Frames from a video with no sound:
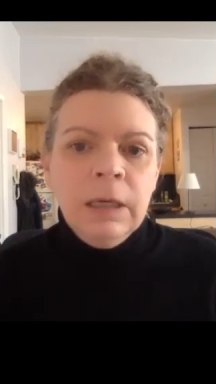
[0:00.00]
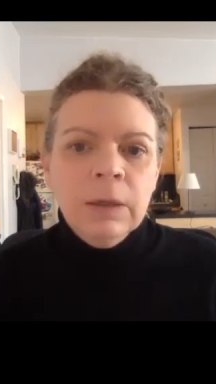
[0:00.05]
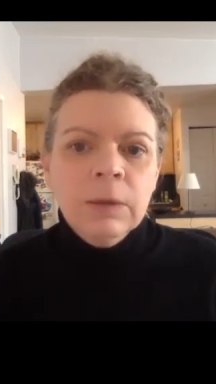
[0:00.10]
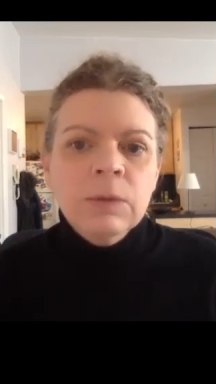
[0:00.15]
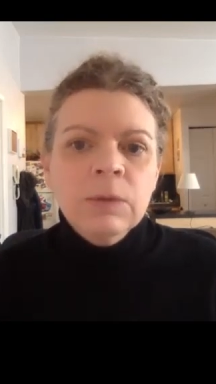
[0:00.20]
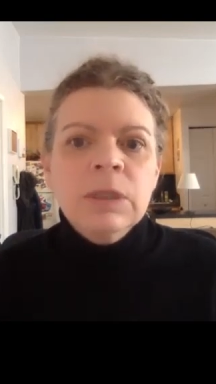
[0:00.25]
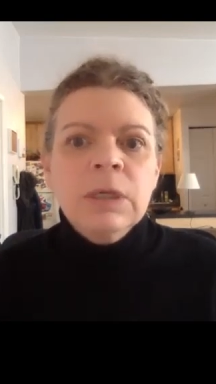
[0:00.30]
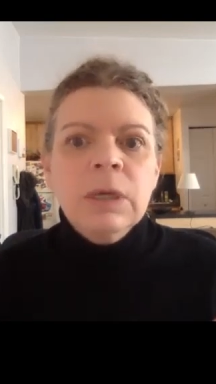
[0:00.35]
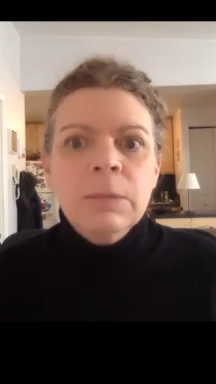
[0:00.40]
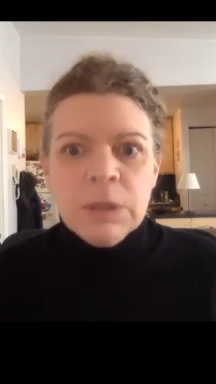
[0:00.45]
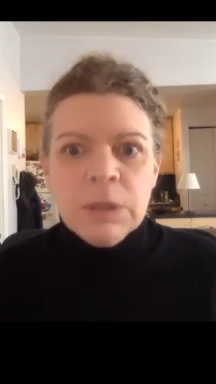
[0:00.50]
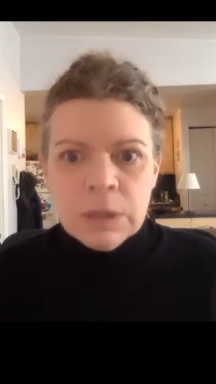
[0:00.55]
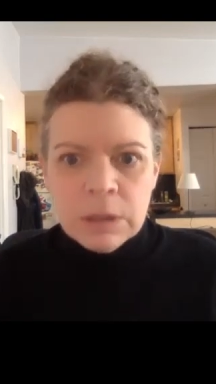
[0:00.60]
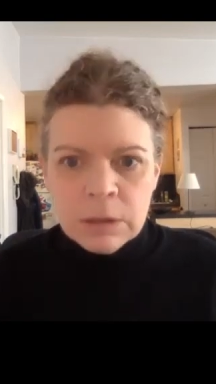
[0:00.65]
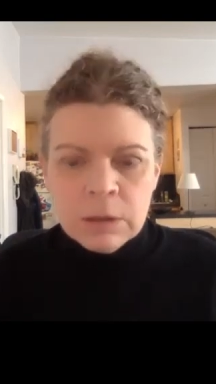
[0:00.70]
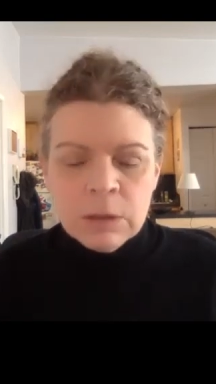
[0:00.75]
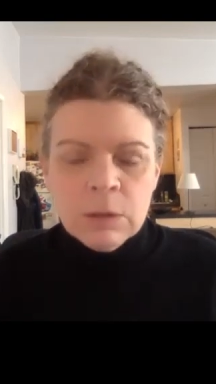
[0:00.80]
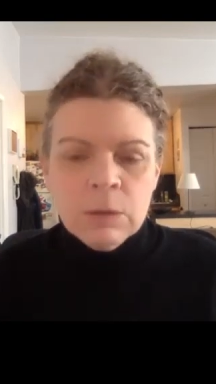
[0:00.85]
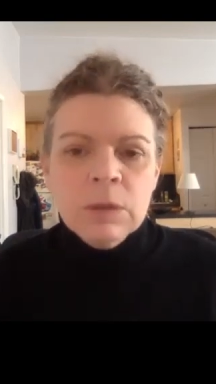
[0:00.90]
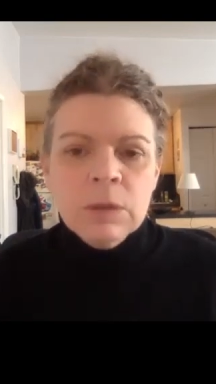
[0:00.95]

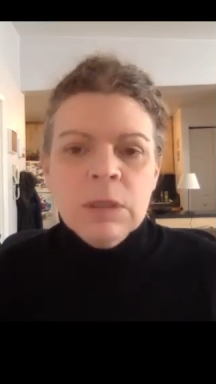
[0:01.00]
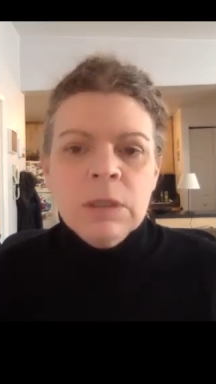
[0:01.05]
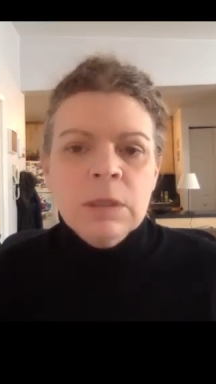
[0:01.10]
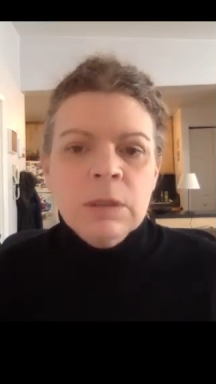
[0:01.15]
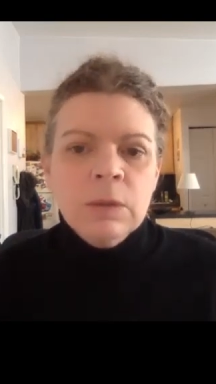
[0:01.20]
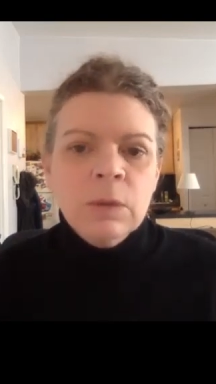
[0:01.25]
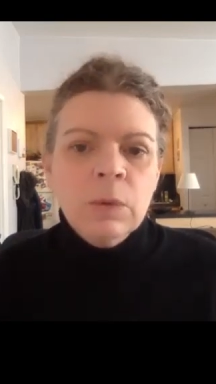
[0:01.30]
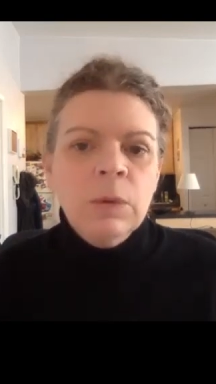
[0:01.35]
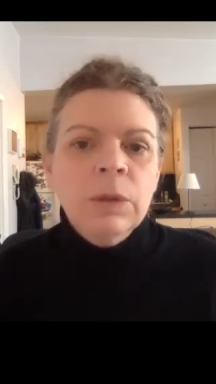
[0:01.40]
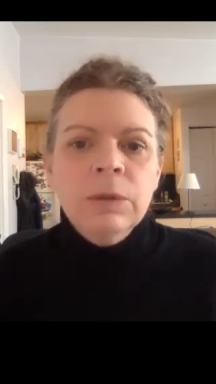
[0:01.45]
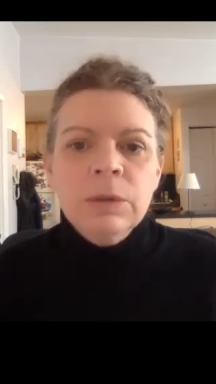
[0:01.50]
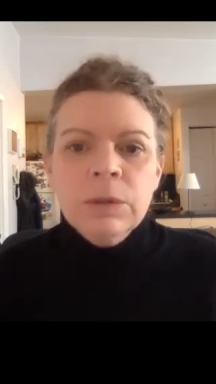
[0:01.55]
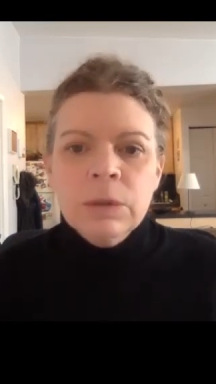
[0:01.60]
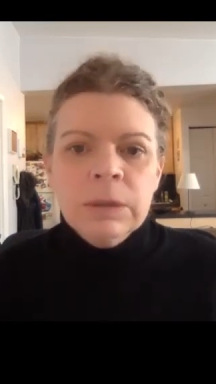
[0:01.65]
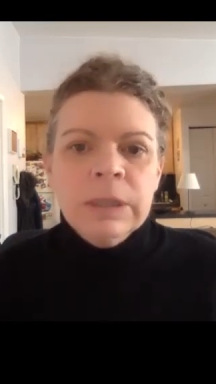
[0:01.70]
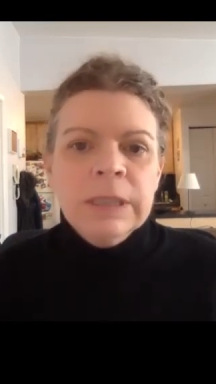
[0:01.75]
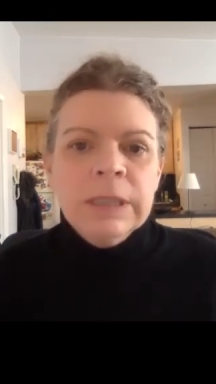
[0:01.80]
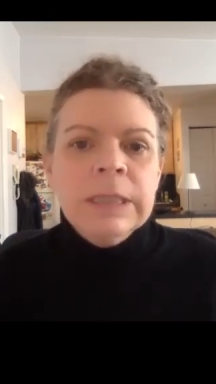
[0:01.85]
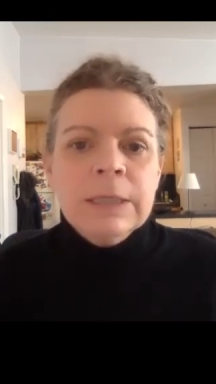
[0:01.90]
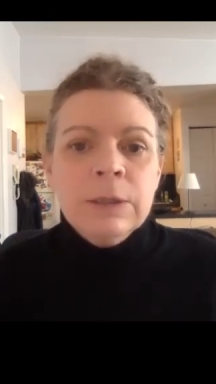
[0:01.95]
substance use disorders,
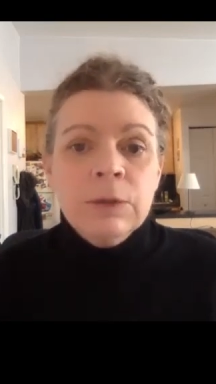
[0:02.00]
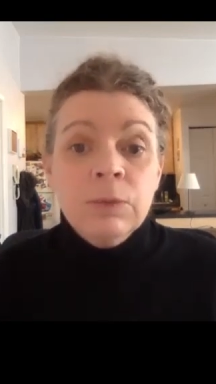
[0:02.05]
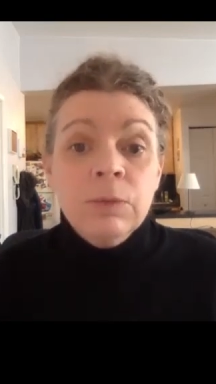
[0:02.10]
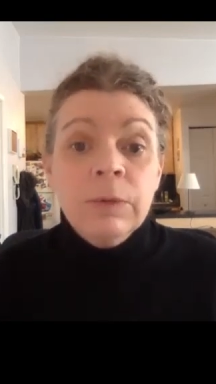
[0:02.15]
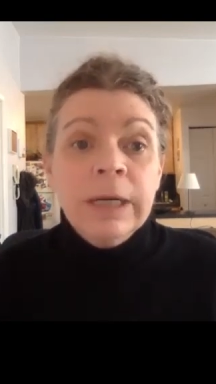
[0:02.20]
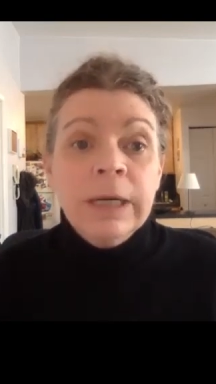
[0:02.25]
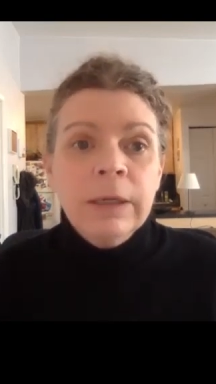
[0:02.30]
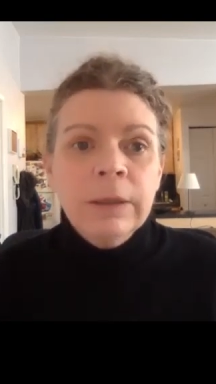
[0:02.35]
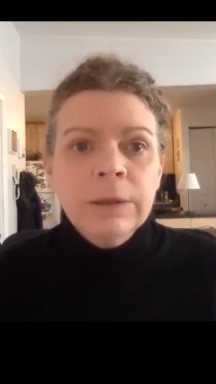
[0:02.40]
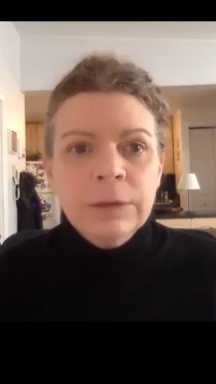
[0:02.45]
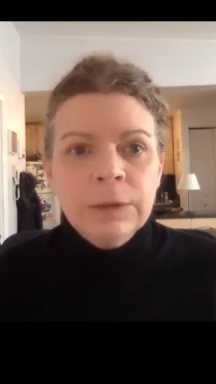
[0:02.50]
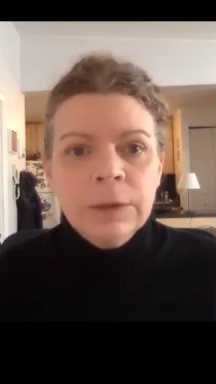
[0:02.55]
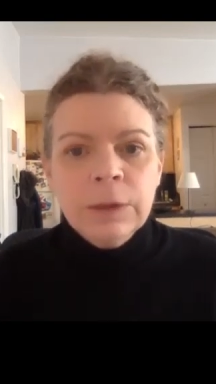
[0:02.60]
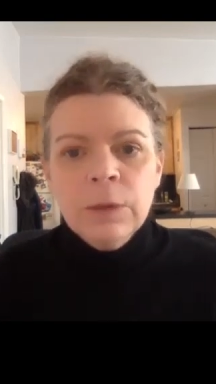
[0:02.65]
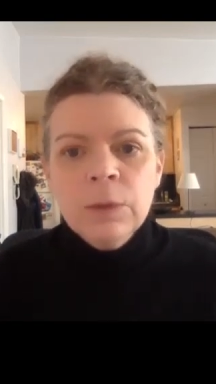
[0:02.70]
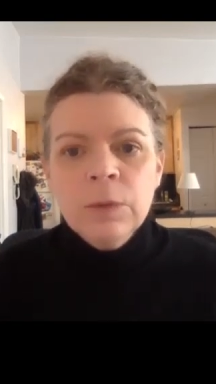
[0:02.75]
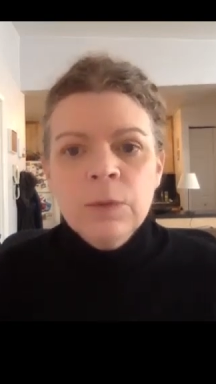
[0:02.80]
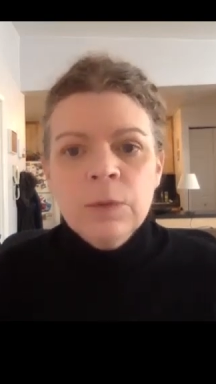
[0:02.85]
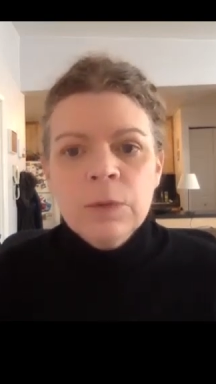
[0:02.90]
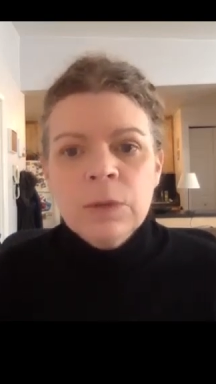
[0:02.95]
or at least regular
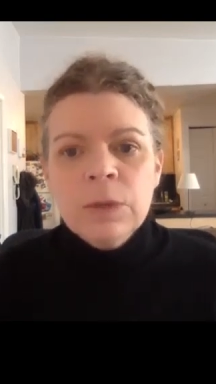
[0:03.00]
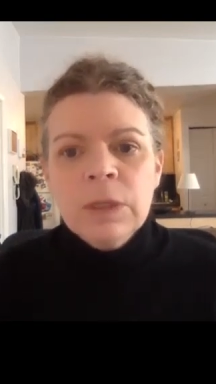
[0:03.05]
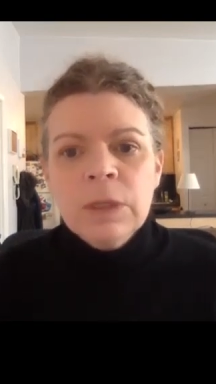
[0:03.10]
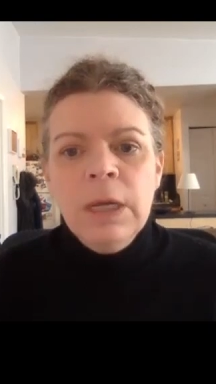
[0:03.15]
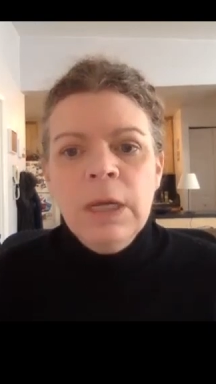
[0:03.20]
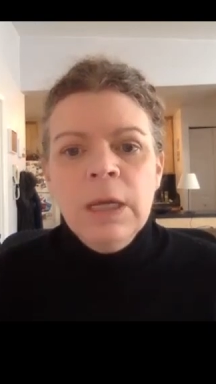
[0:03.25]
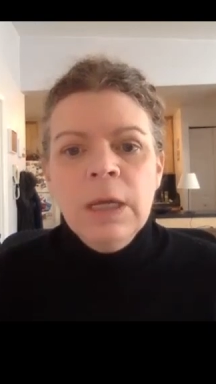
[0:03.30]
use.